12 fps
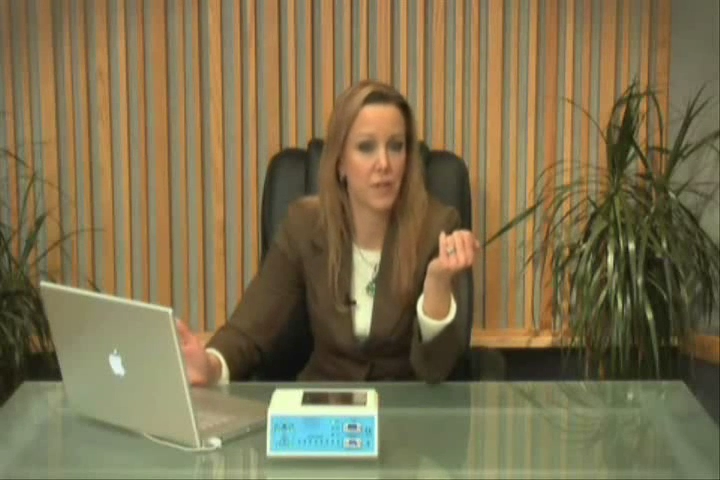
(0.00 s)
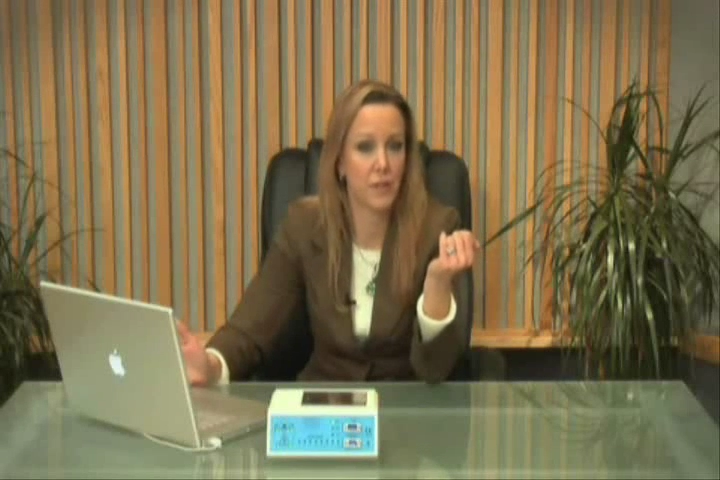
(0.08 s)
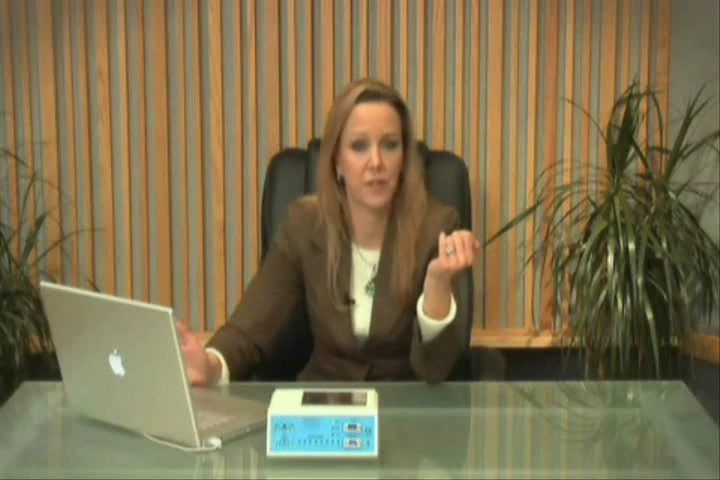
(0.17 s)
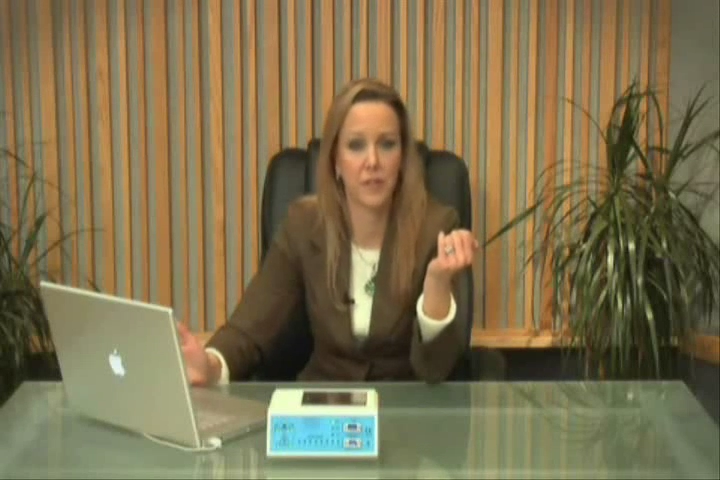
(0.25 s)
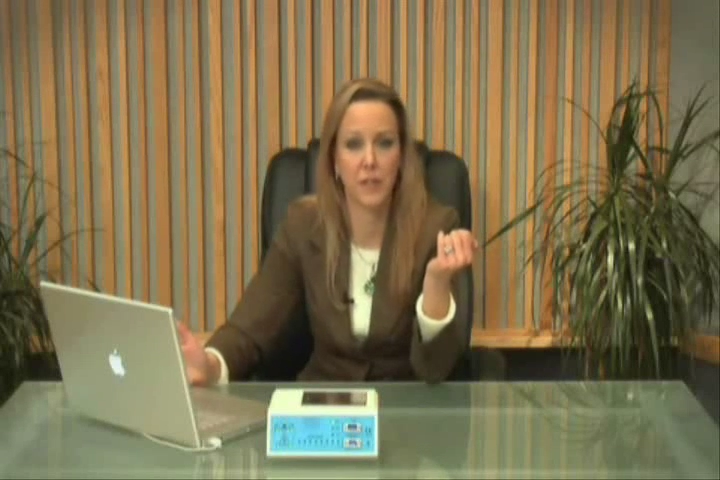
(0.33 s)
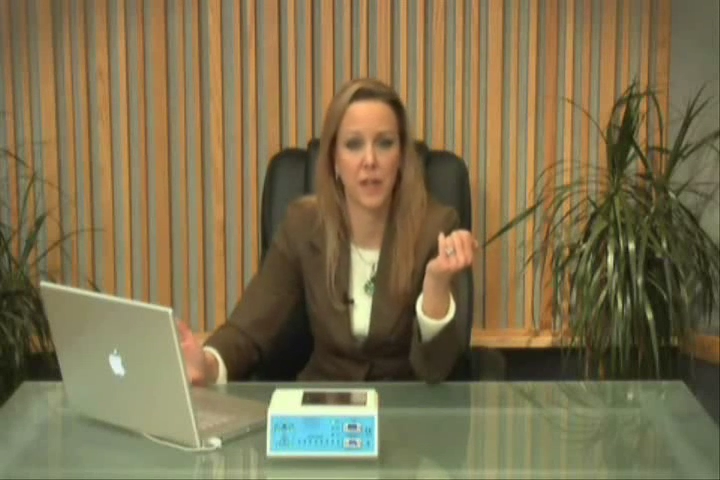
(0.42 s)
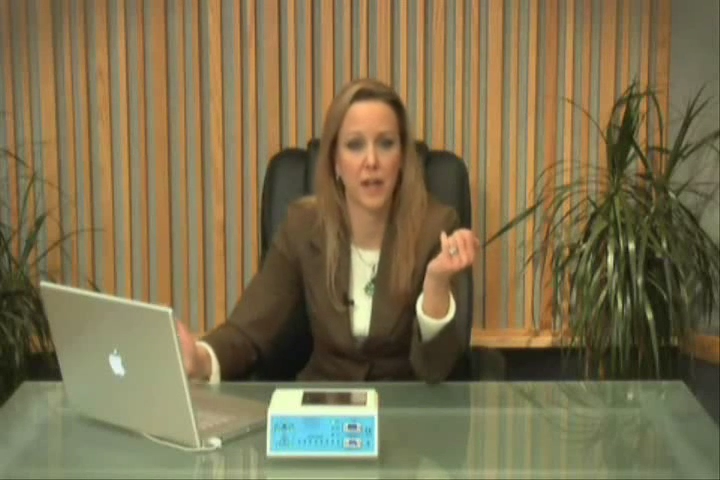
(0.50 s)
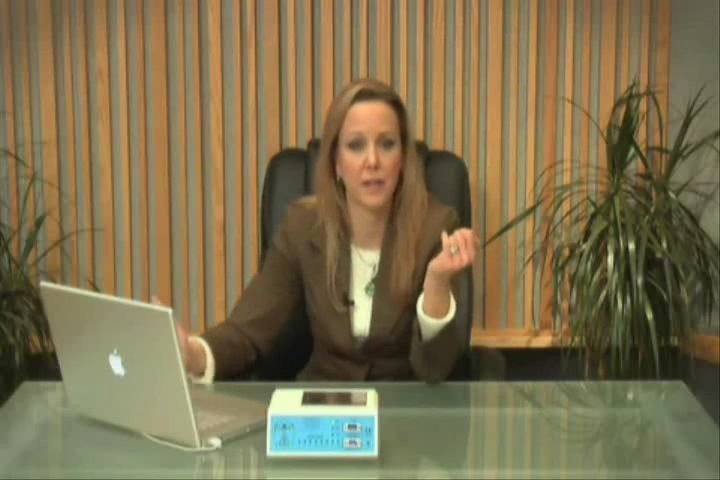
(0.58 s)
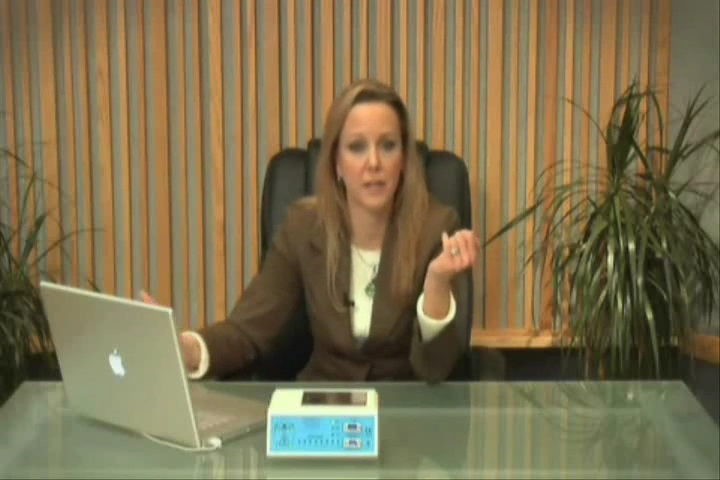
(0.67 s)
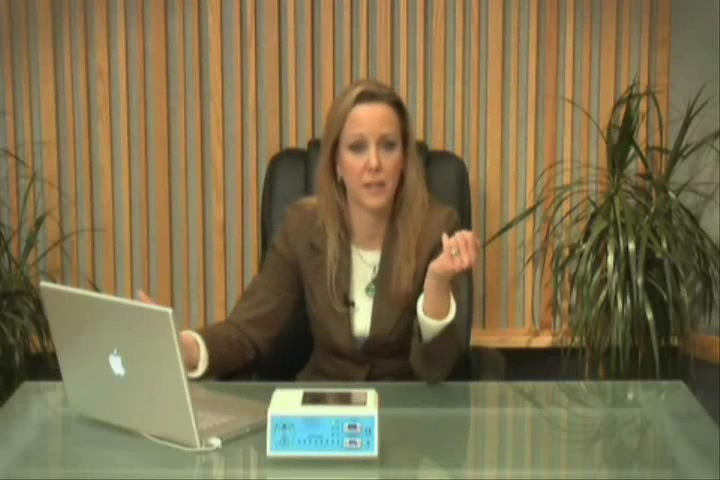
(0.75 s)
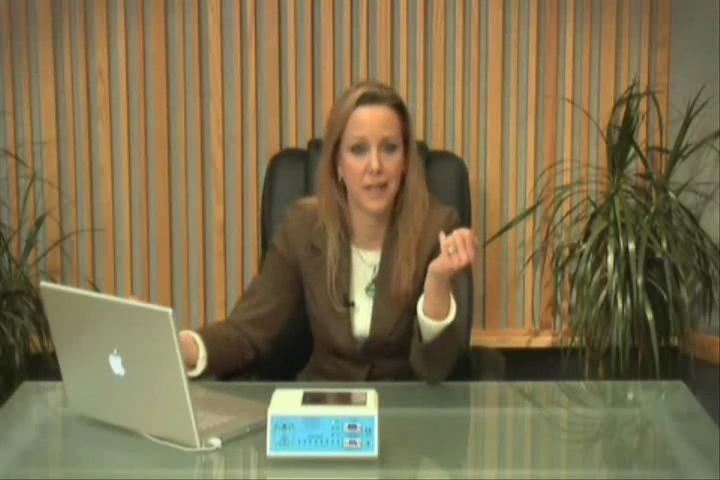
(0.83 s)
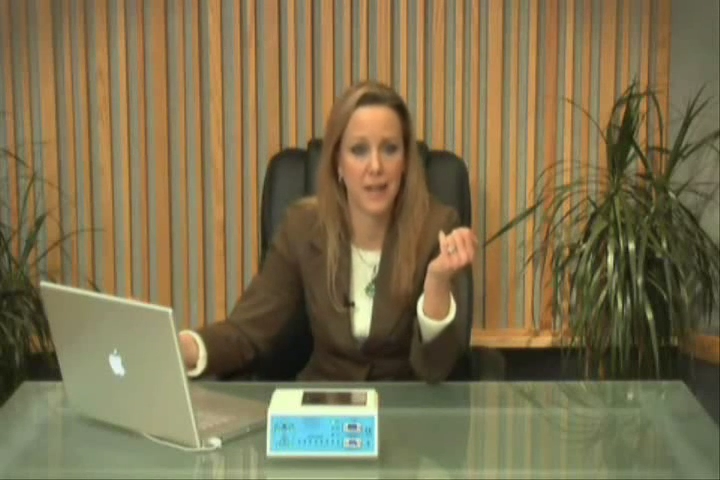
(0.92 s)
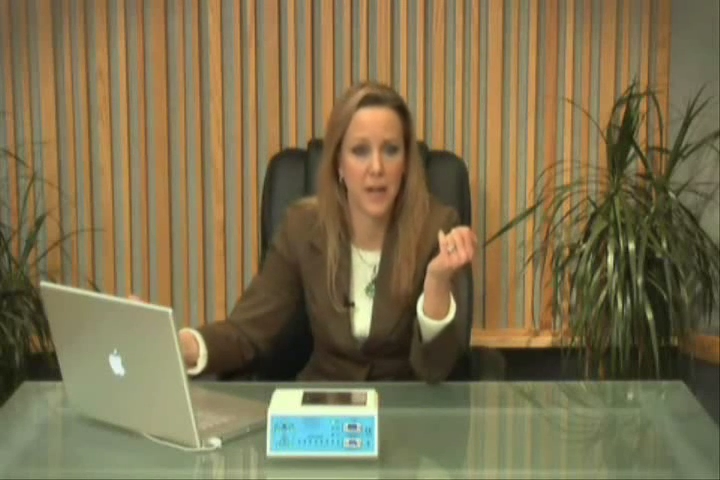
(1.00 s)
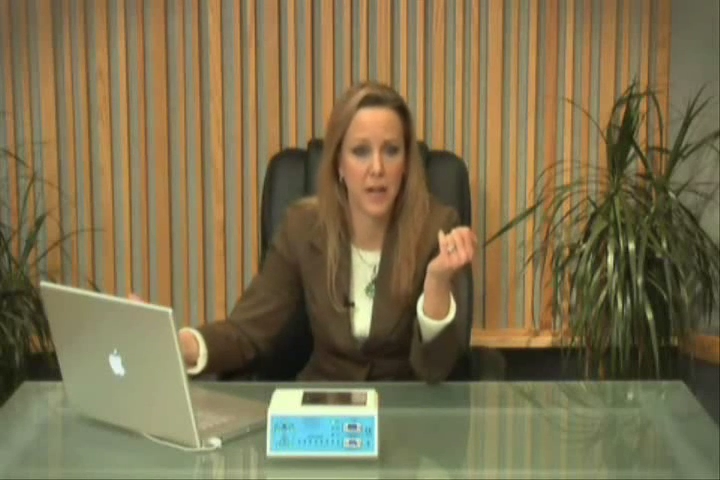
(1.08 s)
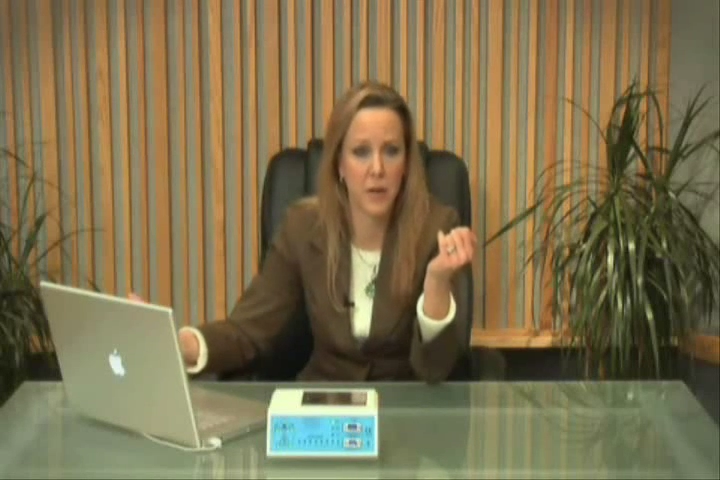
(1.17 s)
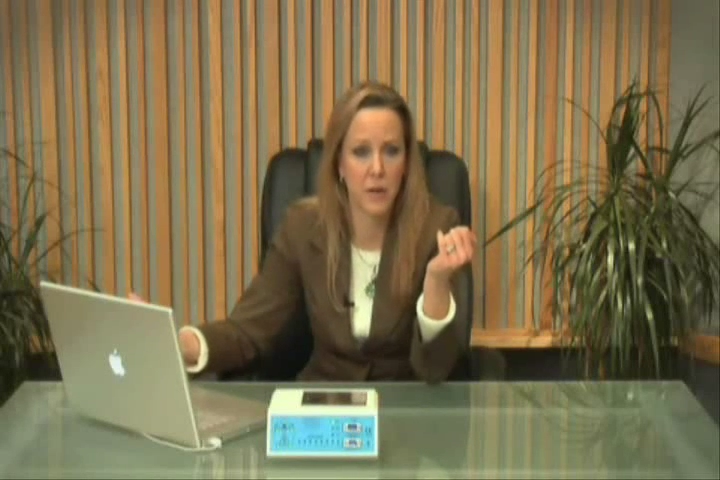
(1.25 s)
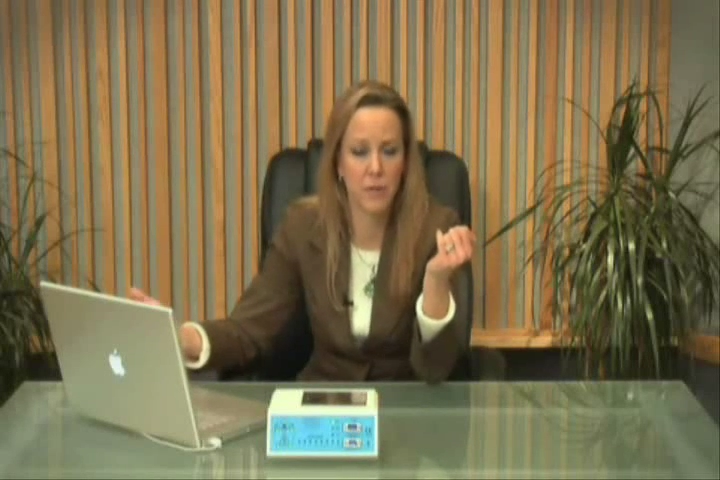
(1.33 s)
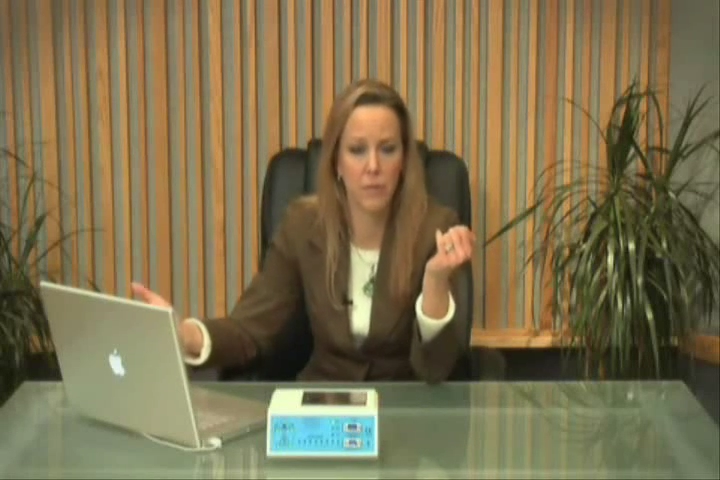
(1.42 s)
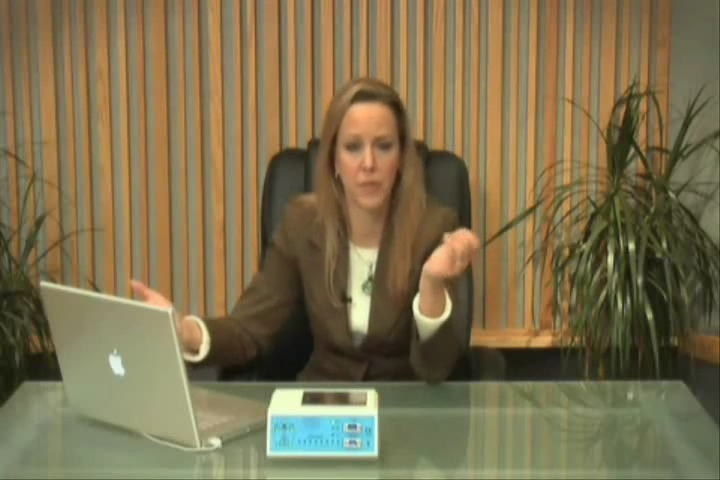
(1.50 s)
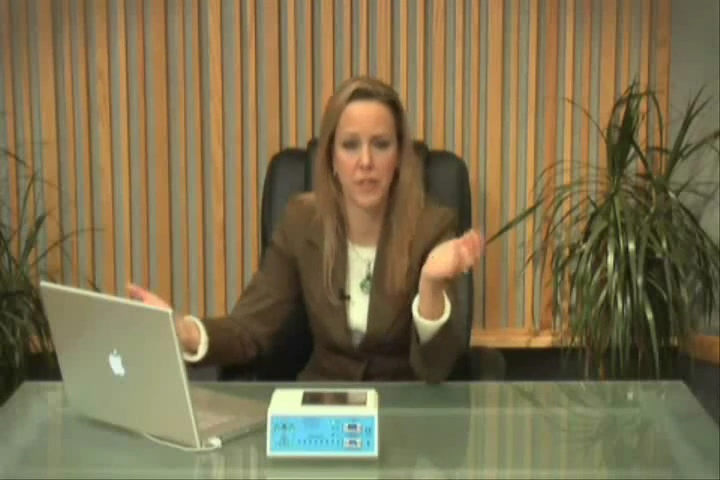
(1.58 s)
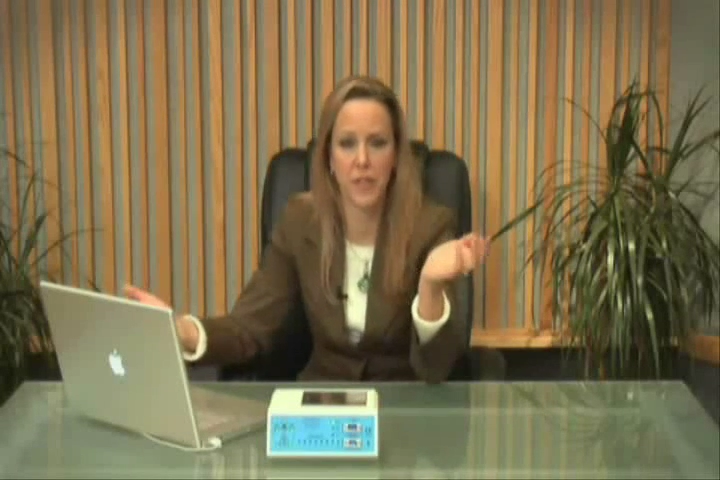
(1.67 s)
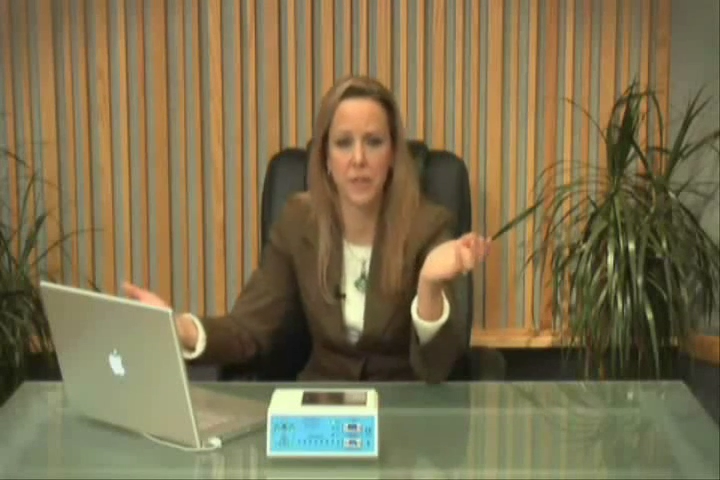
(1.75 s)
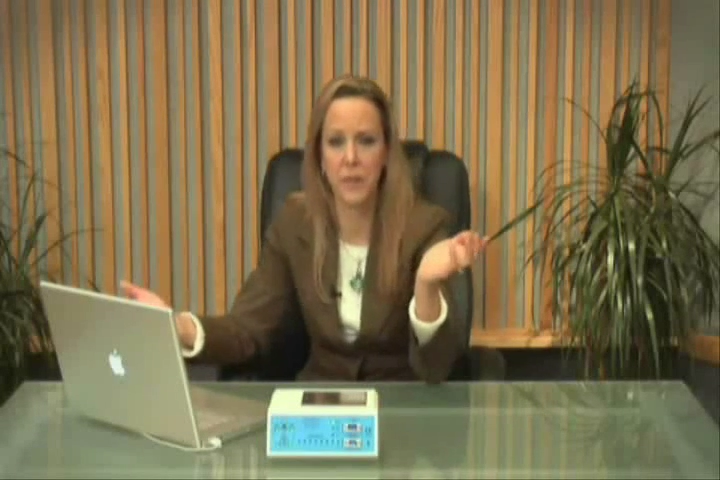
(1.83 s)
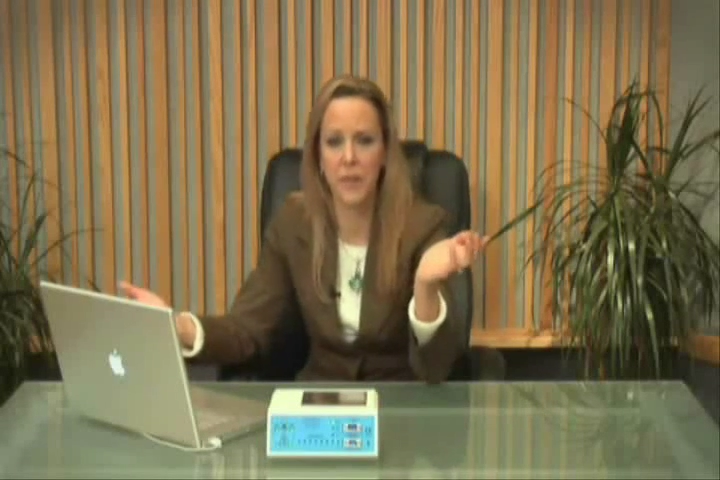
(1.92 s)
such as excess anger,
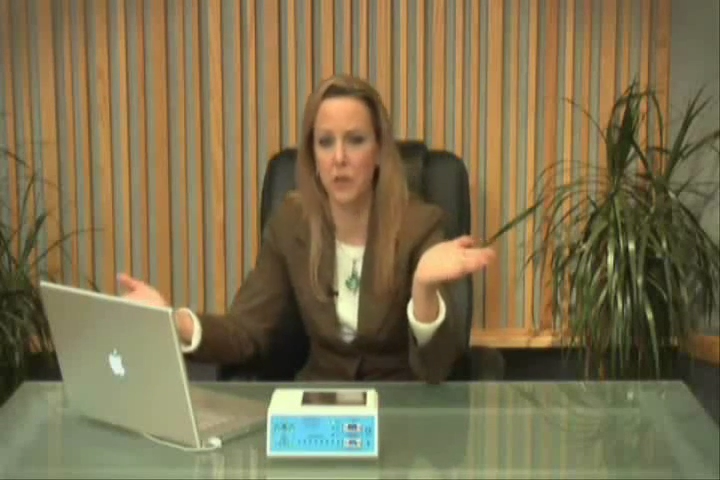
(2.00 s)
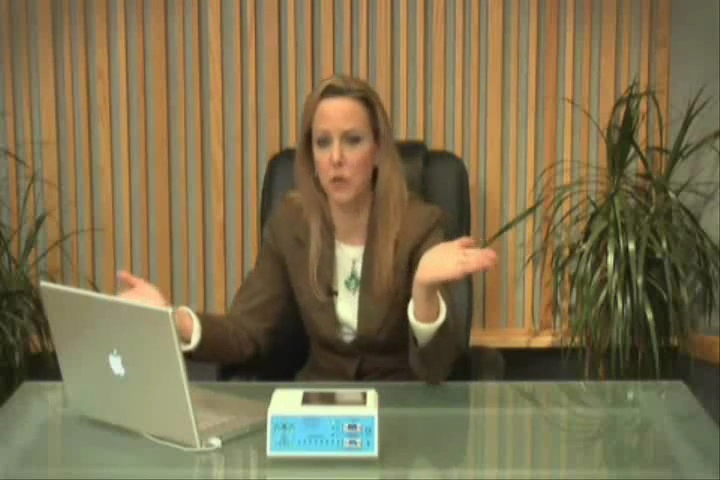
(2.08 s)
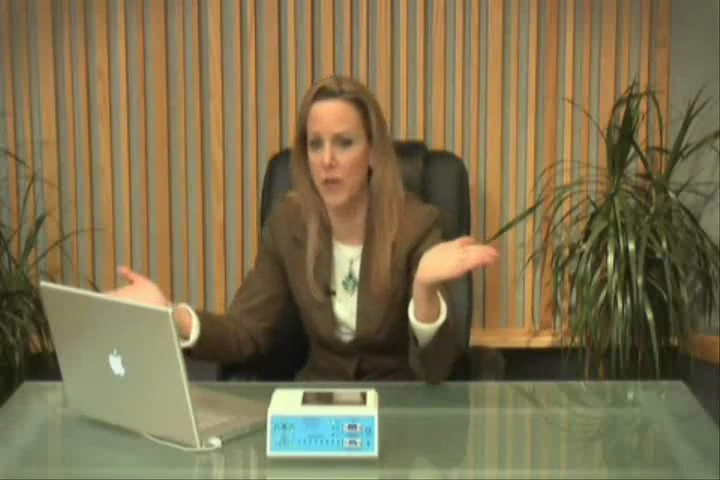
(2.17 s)
resentment,